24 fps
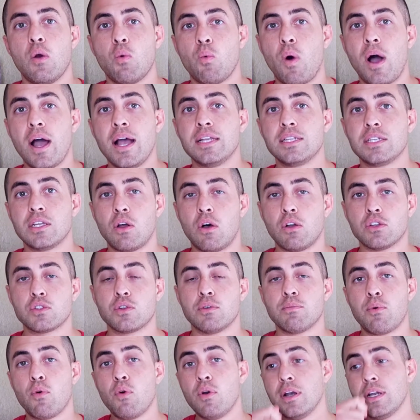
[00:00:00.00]
Why is it
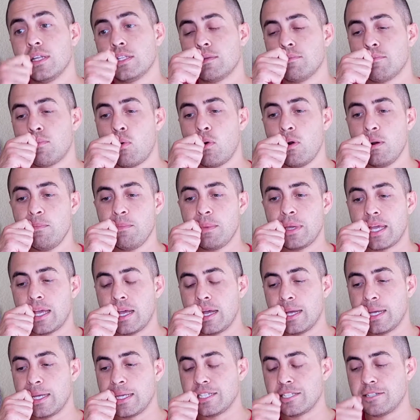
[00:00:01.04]
also important? It's important
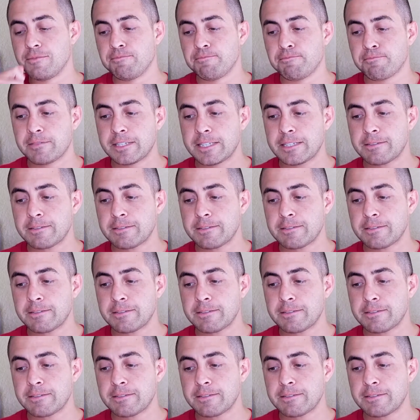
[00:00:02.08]
because